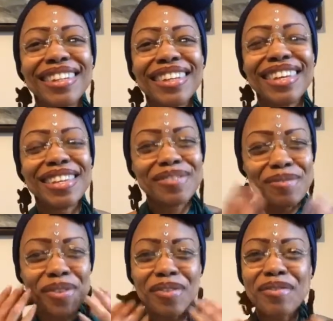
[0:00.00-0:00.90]
It's
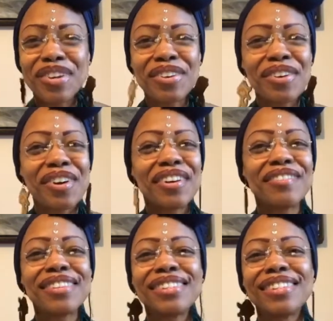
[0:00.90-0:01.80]
water for your
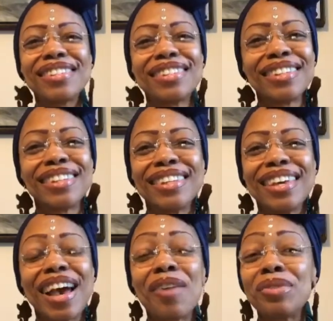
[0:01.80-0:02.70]
harvest.
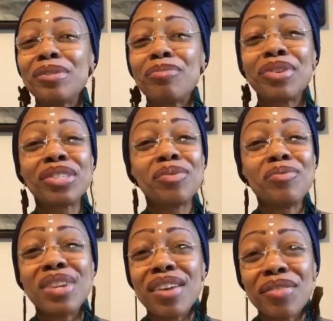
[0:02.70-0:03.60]
I was a person who
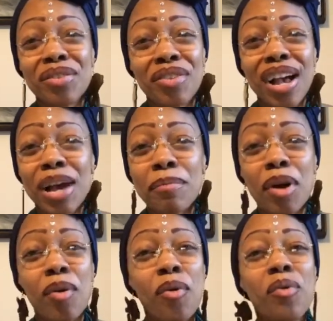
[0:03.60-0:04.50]
never cried my
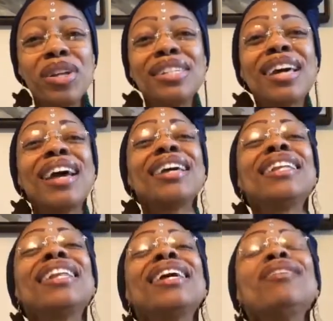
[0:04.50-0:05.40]
whole entire
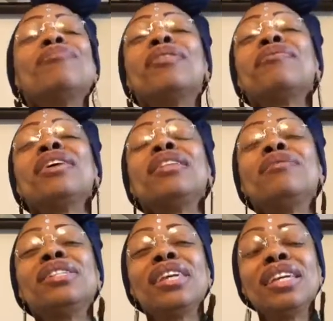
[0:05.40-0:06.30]
life. My family
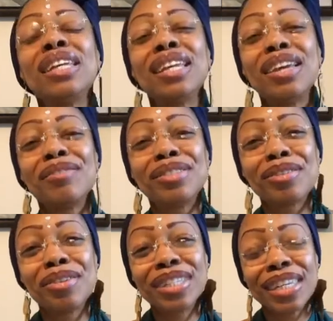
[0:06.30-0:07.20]
would tell you they never
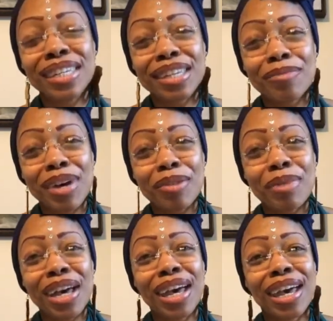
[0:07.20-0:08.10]
saw tears come out of
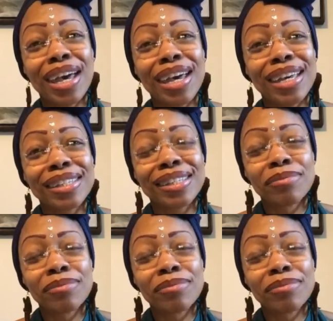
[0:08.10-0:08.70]
my eyes.